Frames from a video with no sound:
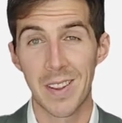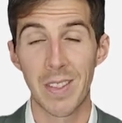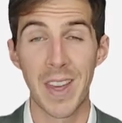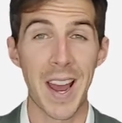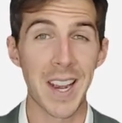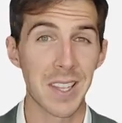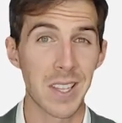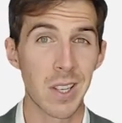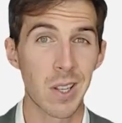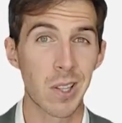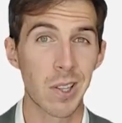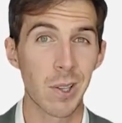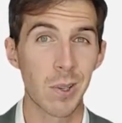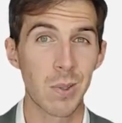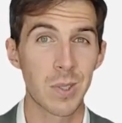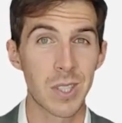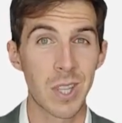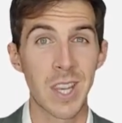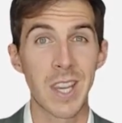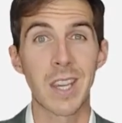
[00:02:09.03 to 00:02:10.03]
That
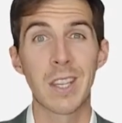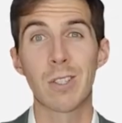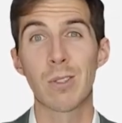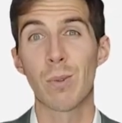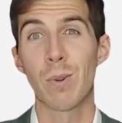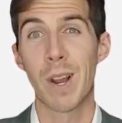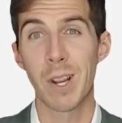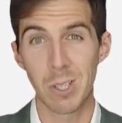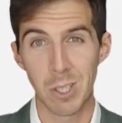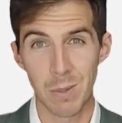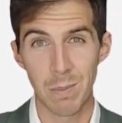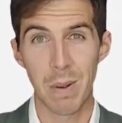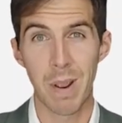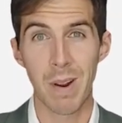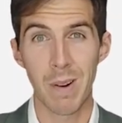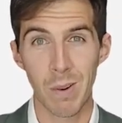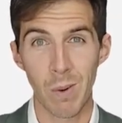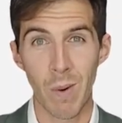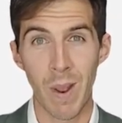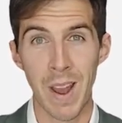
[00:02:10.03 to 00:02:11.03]
concludes the introduction
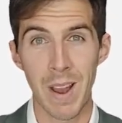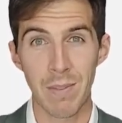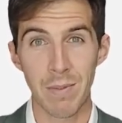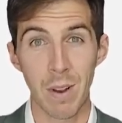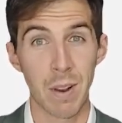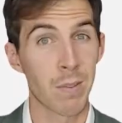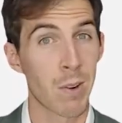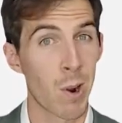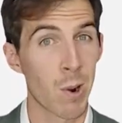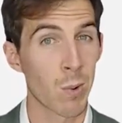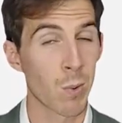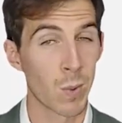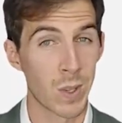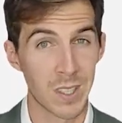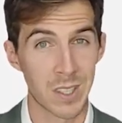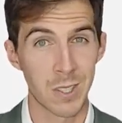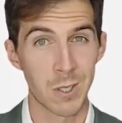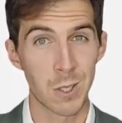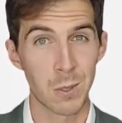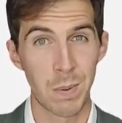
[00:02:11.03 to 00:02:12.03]
paragraph of our
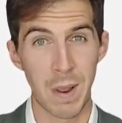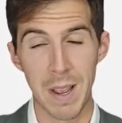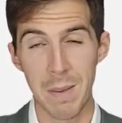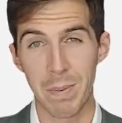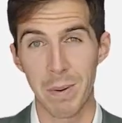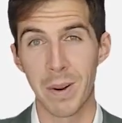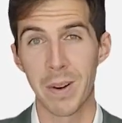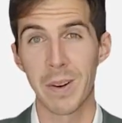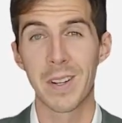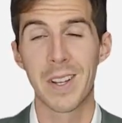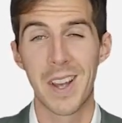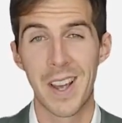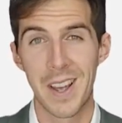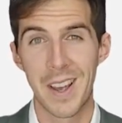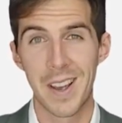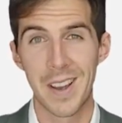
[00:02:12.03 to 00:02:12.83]
research paper.